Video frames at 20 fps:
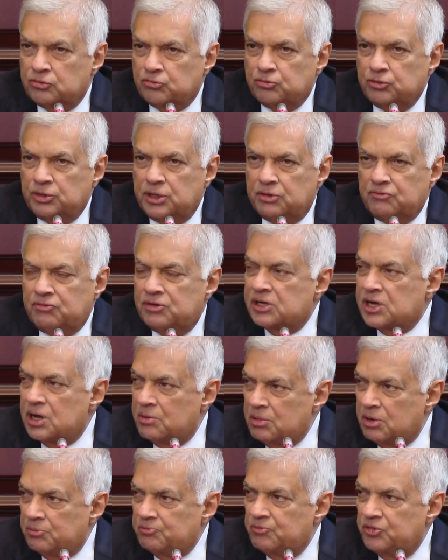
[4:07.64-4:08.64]
So they will
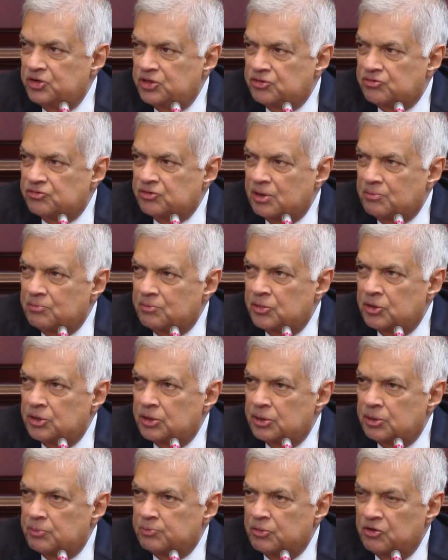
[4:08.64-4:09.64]
come up with
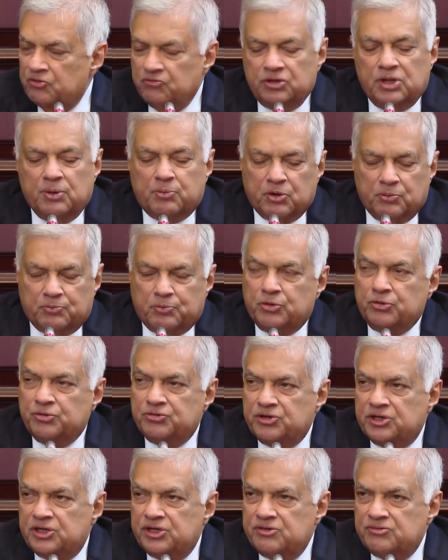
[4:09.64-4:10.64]
some with the
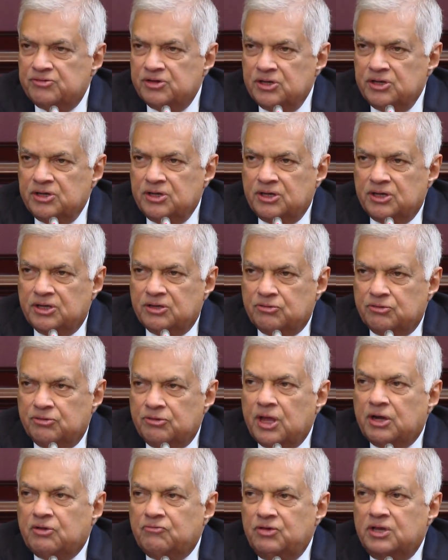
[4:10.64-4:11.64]
proposals so
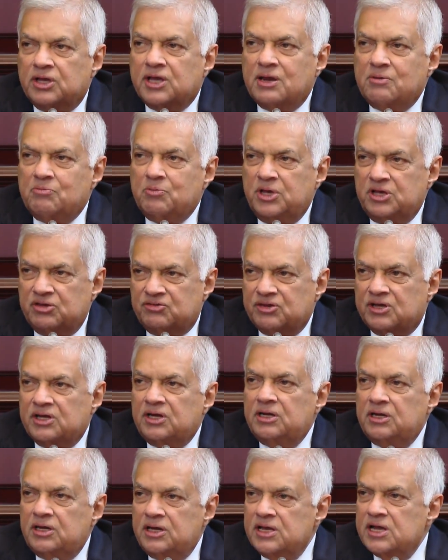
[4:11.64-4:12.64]
that we can
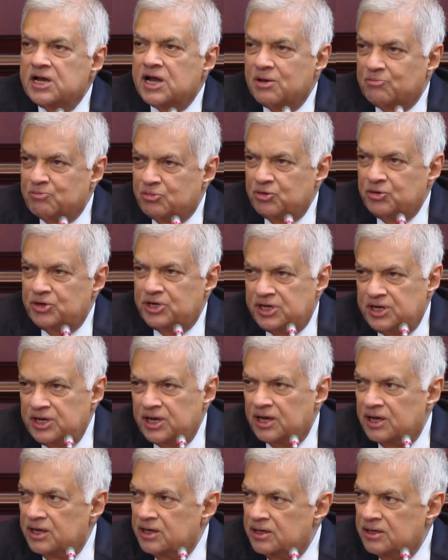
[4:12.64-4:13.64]
basically link up to
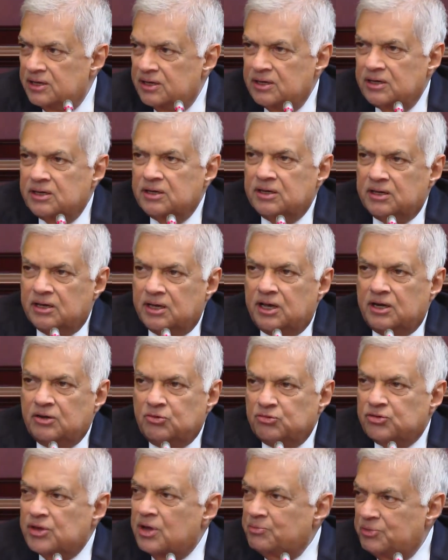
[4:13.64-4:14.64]
India and
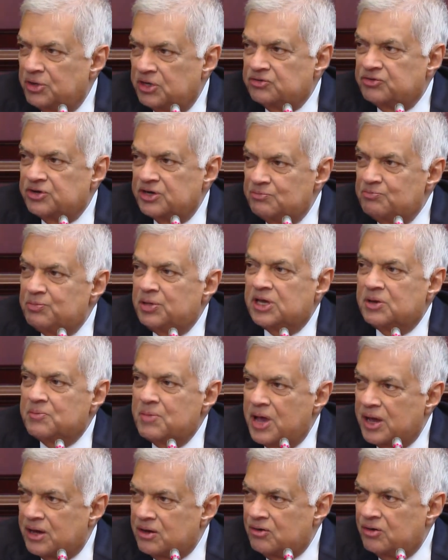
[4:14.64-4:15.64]
to some extent
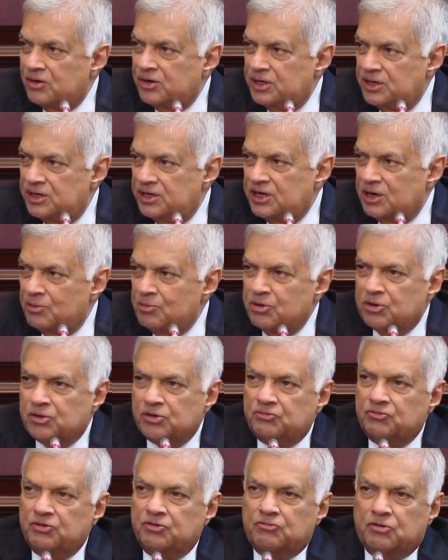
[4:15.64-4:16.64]
piggyback on India,
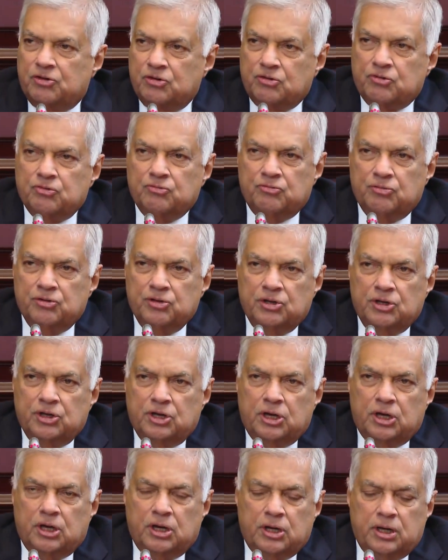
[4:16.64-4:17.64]
because we want to
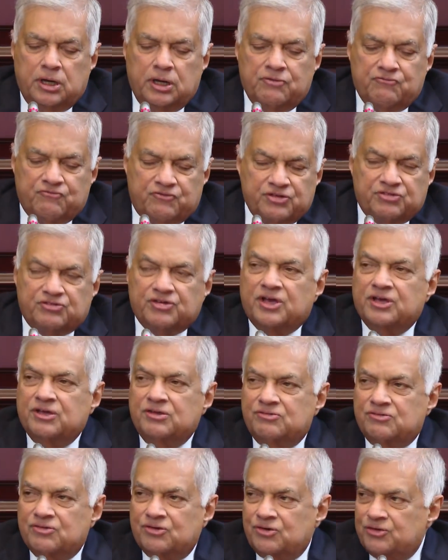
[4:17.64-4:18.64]

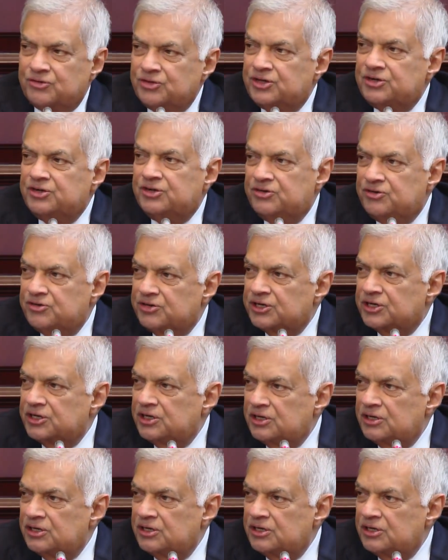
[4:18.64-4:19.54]
emphasize on the digital